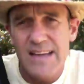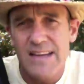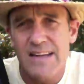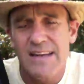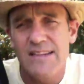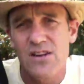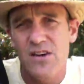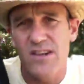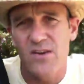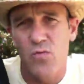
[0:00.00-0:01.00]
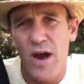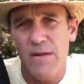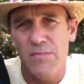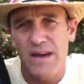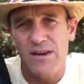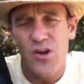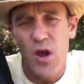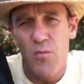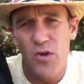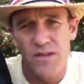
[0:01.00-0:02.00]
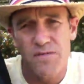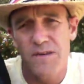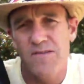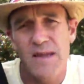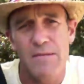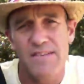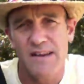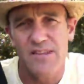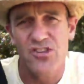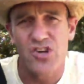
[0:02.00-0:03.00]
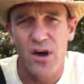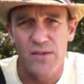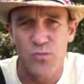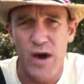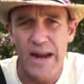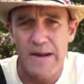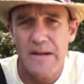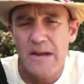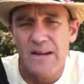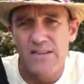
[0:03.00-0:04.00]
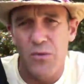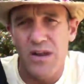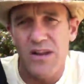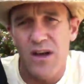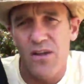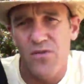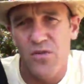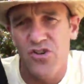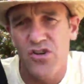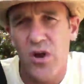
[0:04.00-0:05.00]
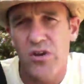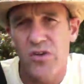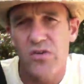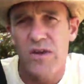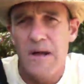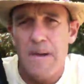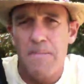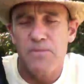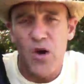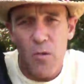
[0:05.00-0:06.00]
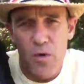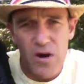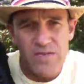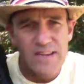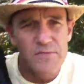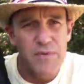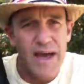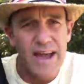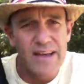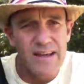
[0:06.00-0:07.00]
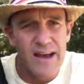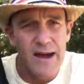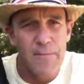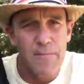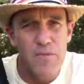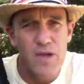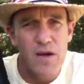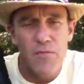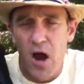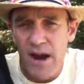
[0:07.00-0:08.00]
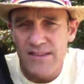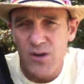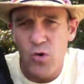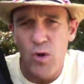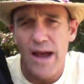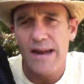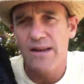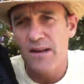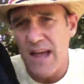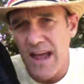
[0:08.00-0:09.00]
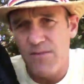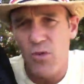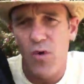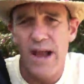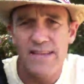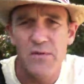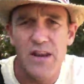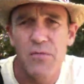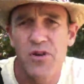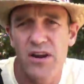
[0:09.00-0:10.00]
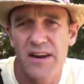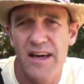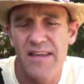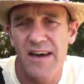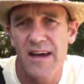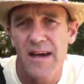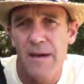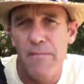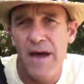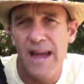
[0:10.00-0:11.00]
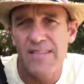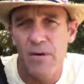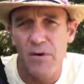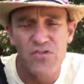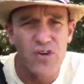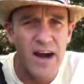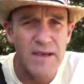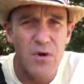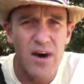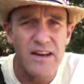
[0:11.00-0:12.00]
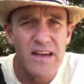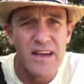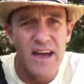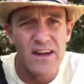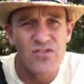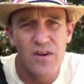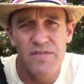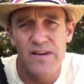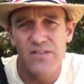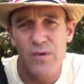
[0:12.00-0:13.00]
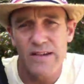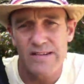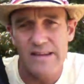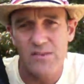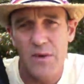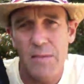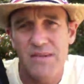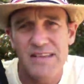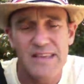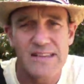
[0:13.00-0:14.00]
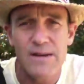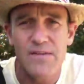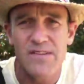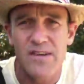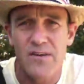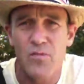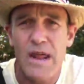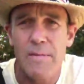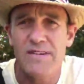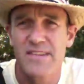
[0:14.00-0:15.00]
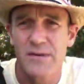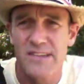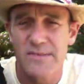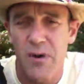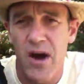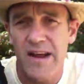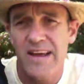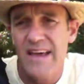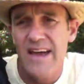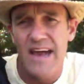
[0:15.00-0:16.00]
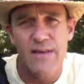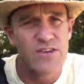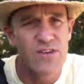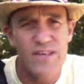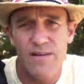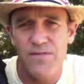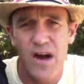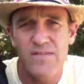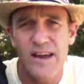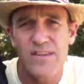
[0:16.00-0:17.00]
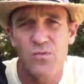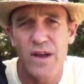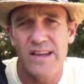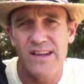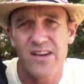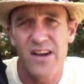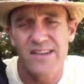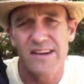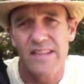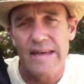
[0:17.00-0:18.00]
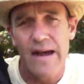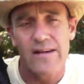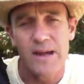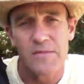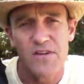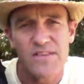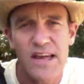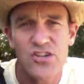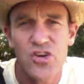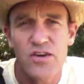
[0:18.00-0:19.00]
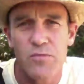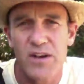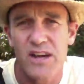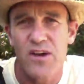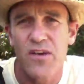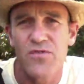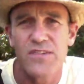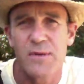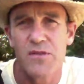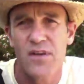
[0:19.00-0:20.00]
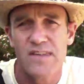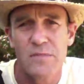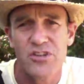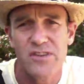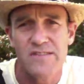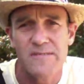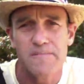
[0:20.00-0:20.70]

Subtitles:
you need to look at the weight being no more than 15% of the child's weight. So we're going to go through and show you Tom wearing this bag, ideal weight, heavy weight. Then we're going to put on another bag that we've tried him on and try various weights in that. So you'll be able to see the difference on what happens to his spine. And if you do that 5 days a week, you can kind of see the outcome. So stay tuned and we're going to go through some of those images.